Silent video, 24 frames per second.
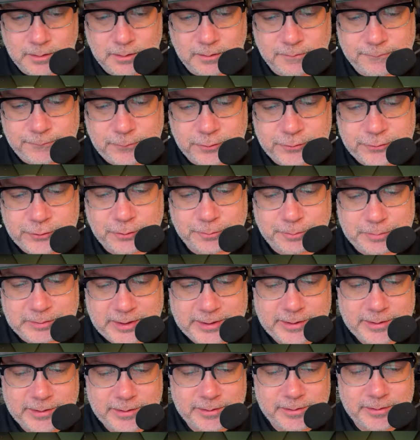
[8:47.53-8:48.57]
First-year
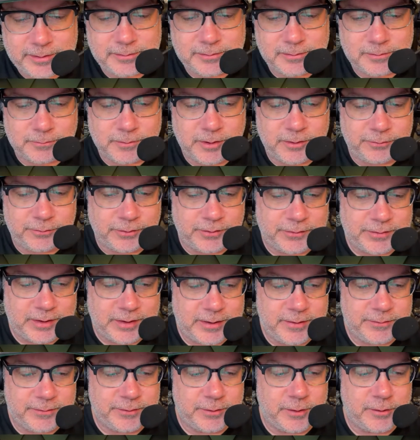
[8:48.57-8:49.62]
player, originally
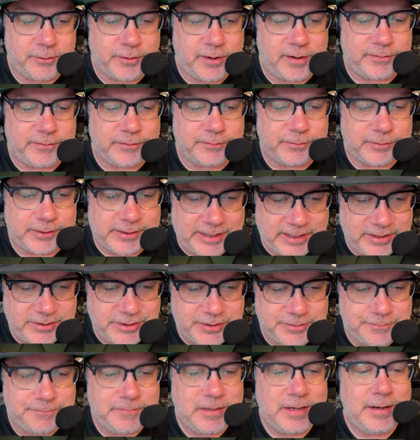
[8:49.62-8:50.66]
signed as an undrafted free
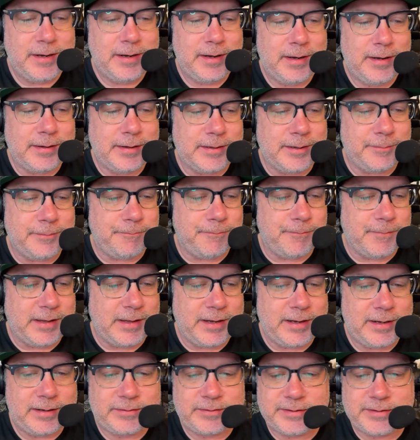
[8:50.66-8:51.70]
agent. Yep,
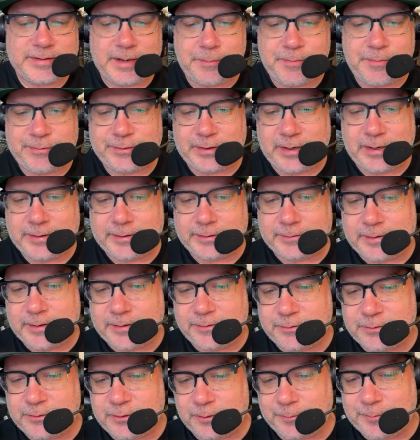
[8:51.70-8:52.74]
that's a depth signing, ladies
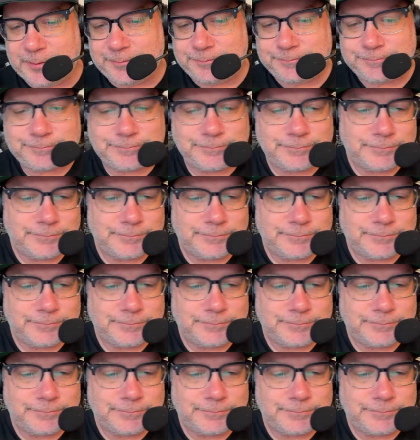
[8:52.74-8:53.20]
and gentlemen.